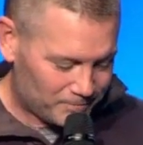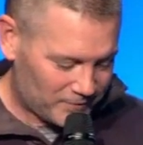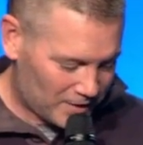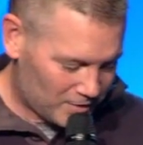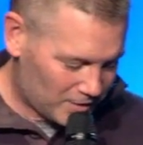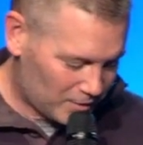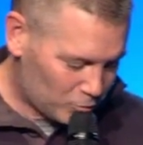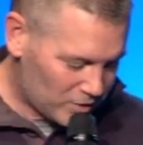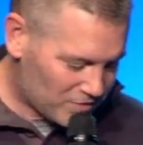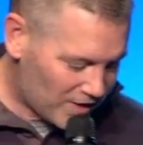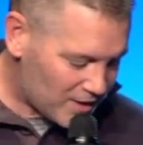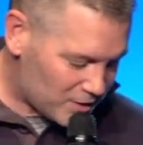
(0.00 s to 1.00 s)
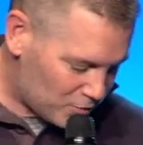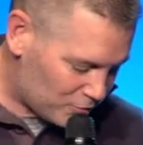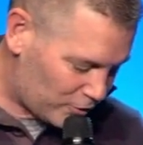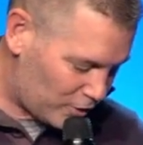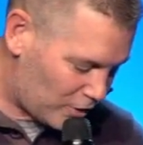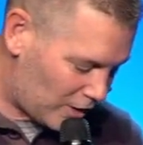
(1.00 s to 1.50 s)
And we thank you
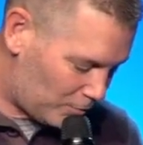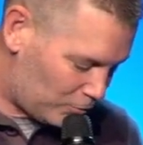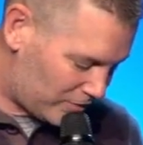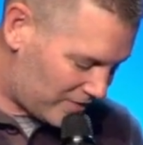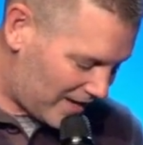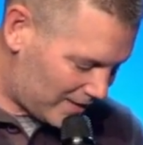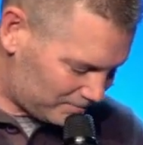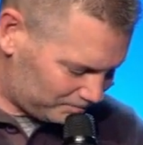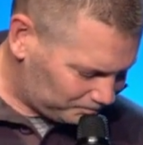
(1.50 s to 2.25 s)
for your help with that.